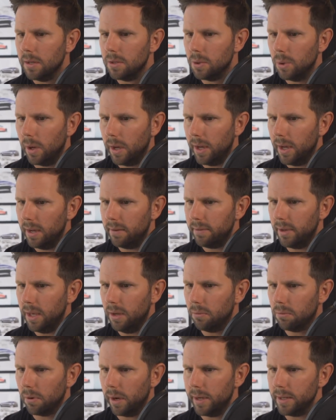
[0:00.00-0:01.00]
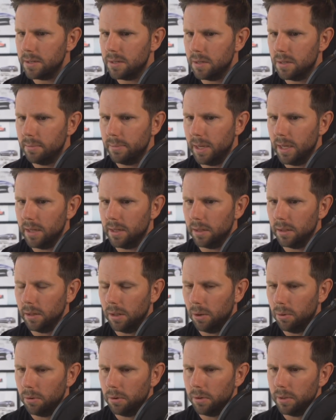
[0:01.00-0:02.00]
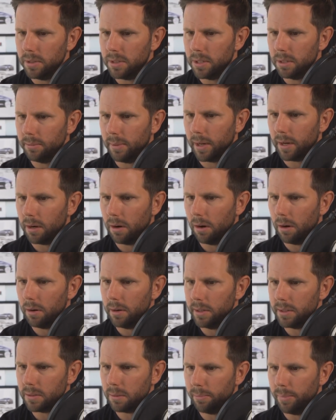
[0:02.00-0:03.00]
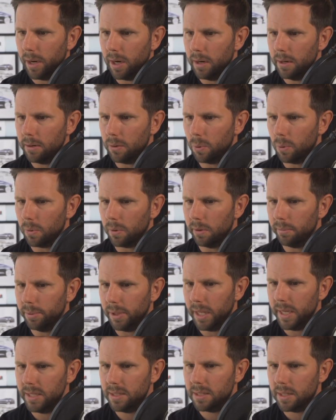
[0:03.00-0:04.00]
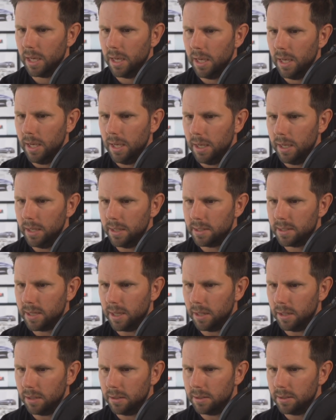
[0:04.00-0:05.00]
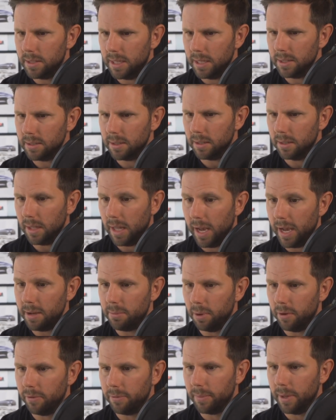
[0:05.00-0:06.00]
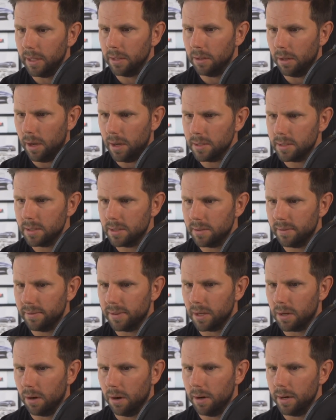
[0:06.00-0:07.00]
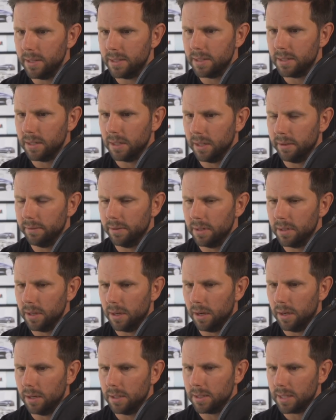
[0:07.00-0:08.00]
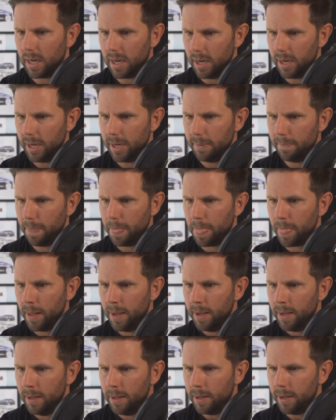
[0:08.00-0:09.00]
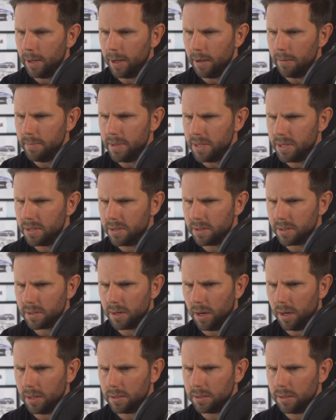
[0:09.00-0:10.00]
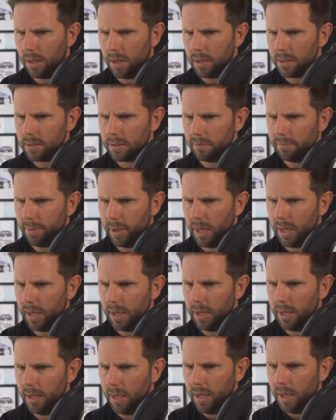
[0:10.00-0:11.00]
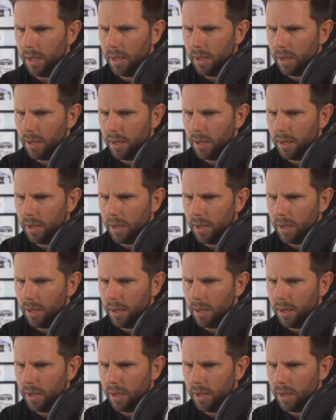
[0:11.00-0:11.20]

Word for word: Do I have a right to demand a loaner until my car is repaired or replaced? Is Tesla liable for my losses if the car isn't delivered on time? Um, insurance costs, loss of pay.